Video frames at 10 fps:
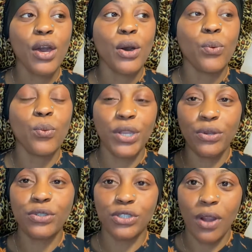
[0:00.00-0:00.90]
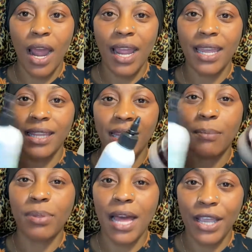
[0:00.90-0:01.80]
when you dry and then
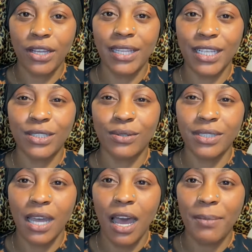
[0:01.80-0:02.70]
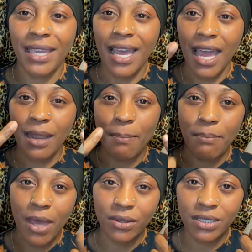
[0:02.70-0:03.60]
apply your lace on top, it kind of
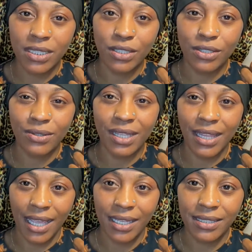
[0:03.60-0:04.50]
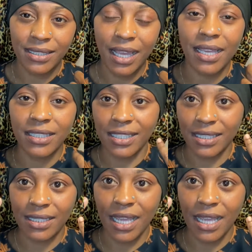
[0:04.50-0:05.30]
melts into the lace and just